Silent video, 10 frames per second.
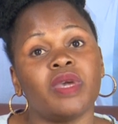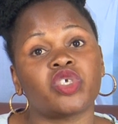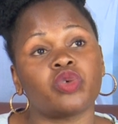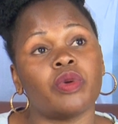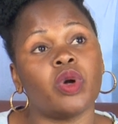make
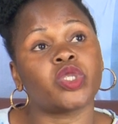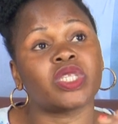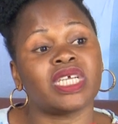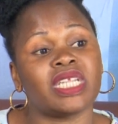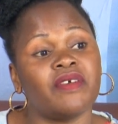sure we also
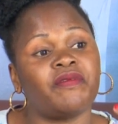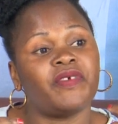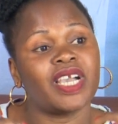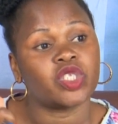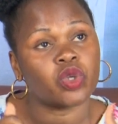start a
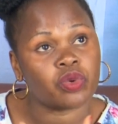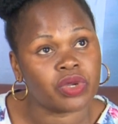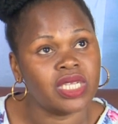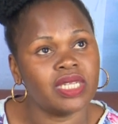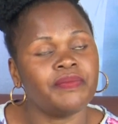
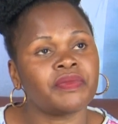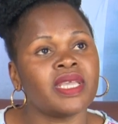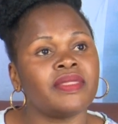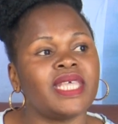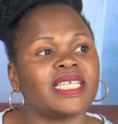factory
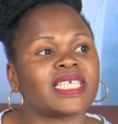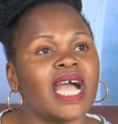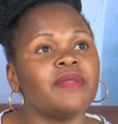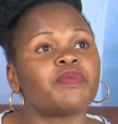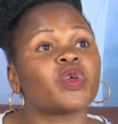that
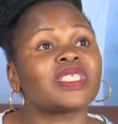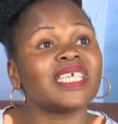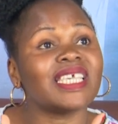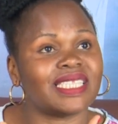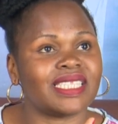can
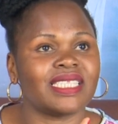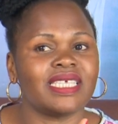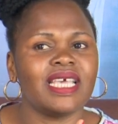process,